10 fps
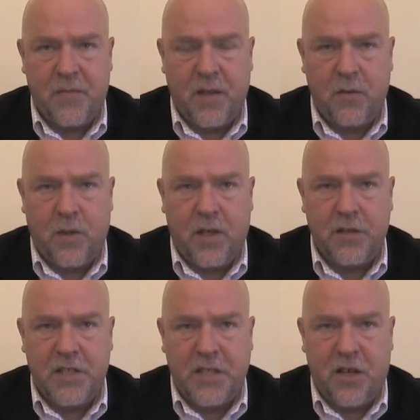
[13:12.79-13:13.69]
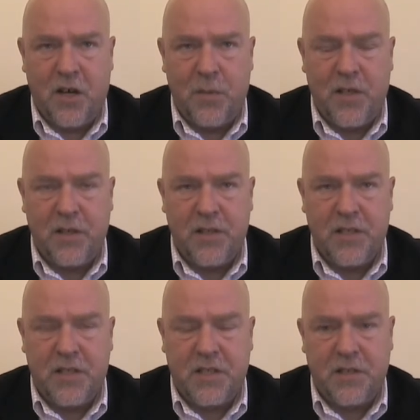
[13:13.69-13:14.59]
And while the timing
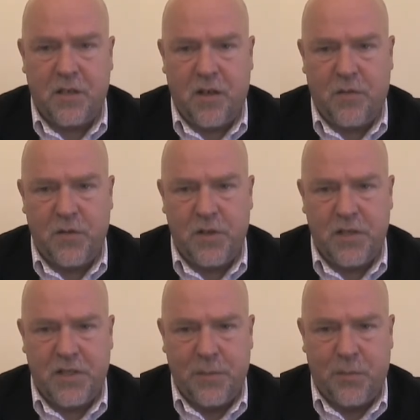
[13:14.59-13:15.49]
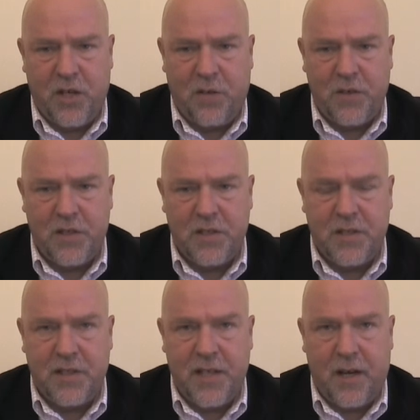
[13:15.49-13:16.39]
that's offered is simply offered
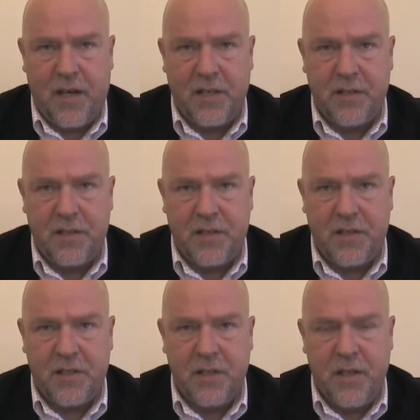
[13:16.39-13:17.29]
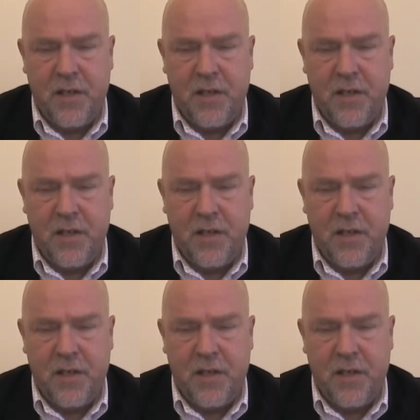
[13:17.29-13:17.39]
as guidance,